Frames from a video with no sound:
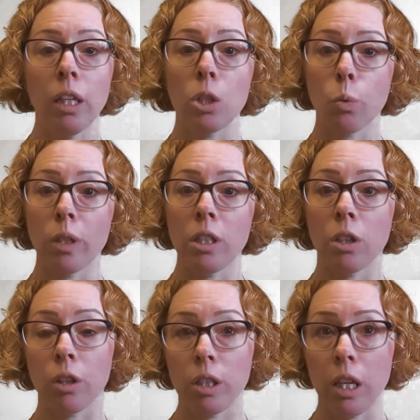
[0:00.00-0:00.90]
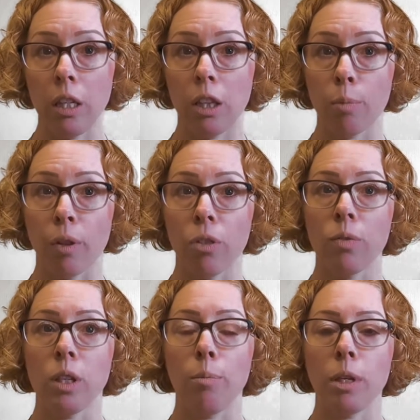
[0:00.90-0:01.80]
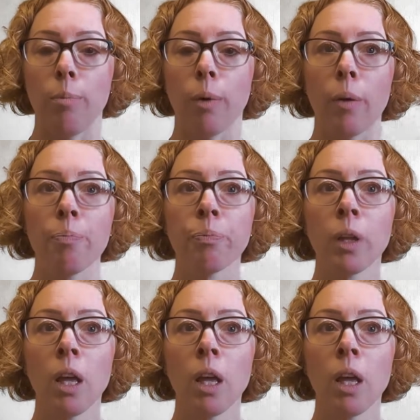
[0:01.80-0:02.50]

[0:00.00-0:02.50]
in 2019 in the month of September.